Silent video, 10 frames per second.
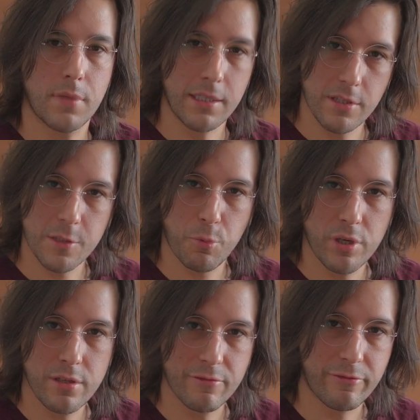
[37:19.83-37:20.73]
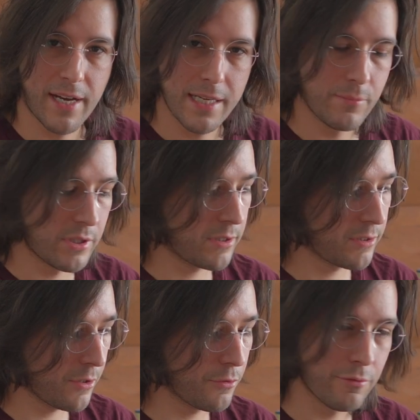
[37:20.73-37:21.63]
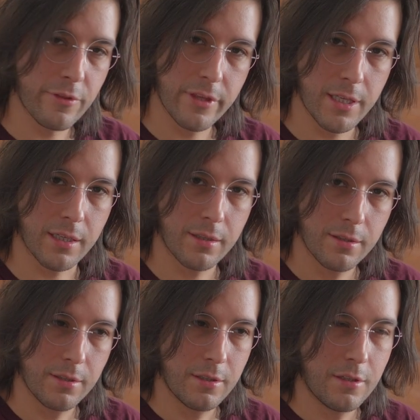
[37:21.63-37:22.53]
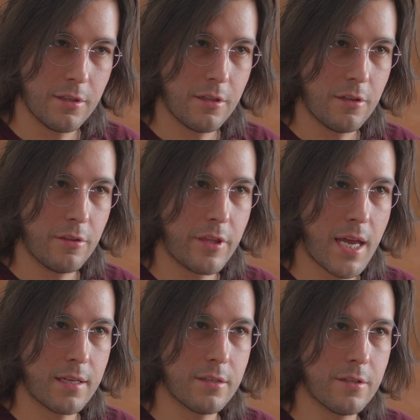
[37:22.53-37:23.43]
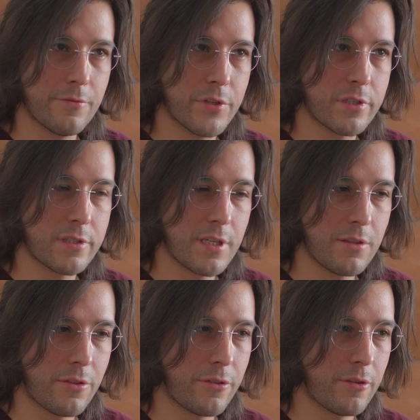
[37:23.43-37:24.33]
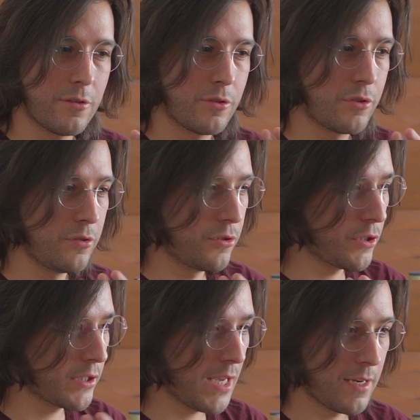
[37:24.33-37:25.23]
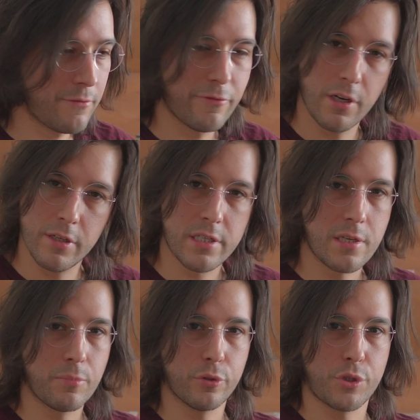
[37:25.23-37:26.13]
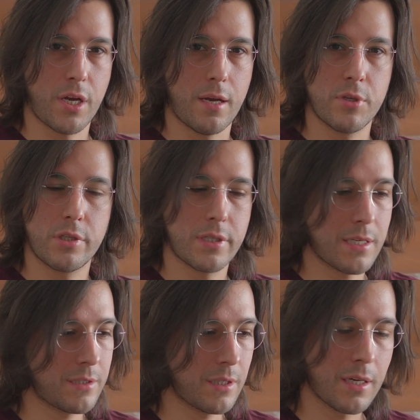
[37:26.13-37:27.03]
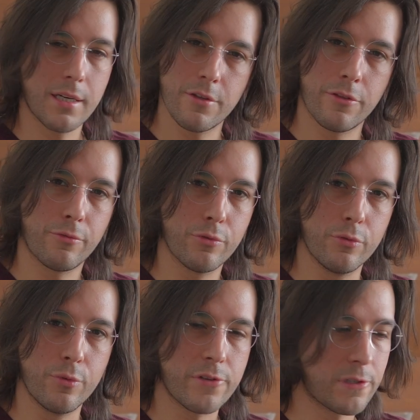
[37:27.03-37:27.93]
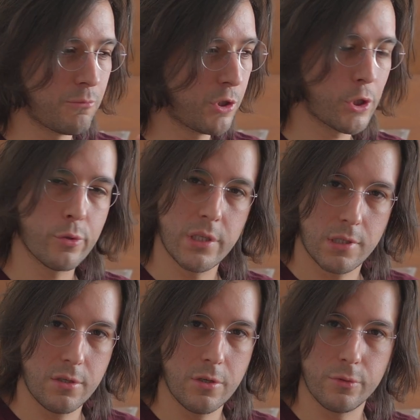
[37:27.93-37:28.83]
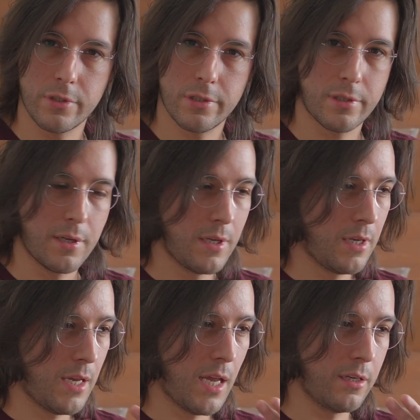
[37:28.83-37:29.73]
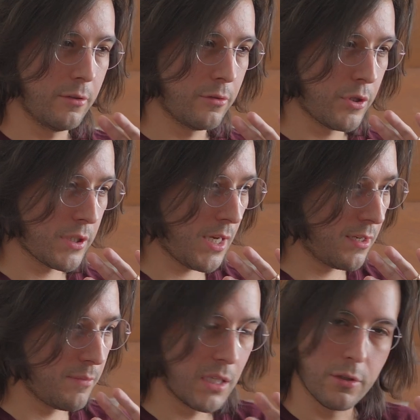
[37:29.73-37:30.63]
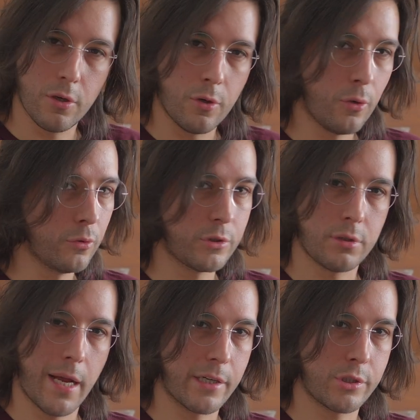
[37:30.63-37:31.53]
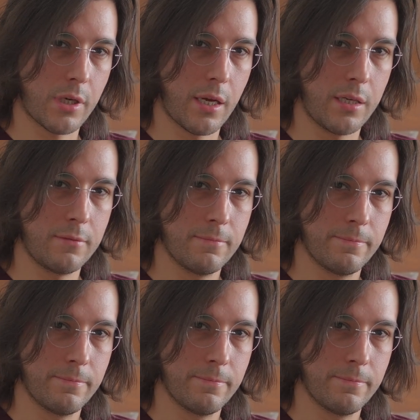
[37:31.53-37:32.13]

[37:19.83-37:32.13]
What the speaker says: At this point, the vibe is so thick that the synth just had a very simple job. It just has to cut through with some choice notes, and it'll just kind of make the whole track shine.